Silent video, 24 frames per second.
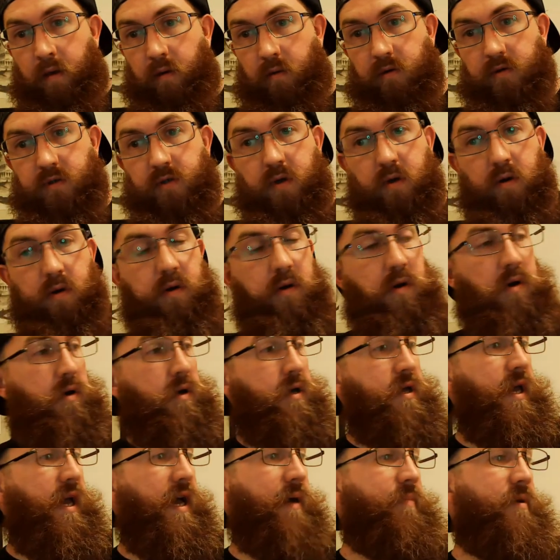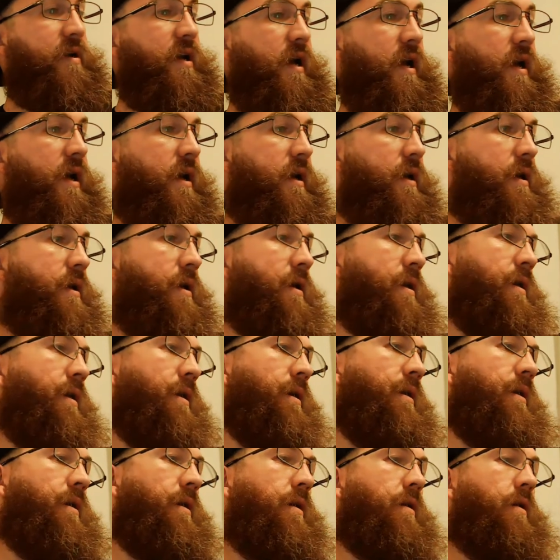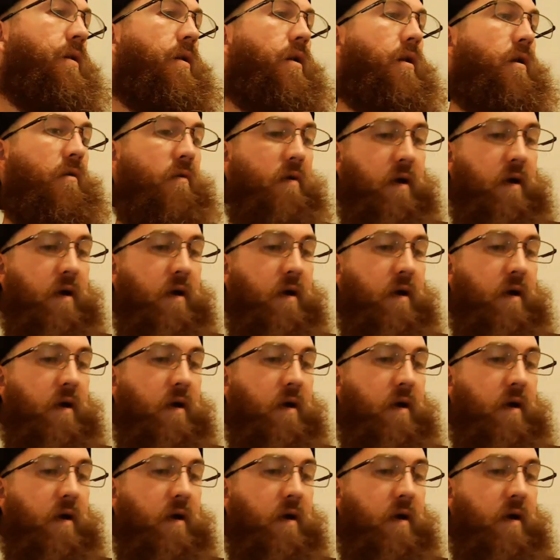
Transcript: What's going on, Cap Guy? All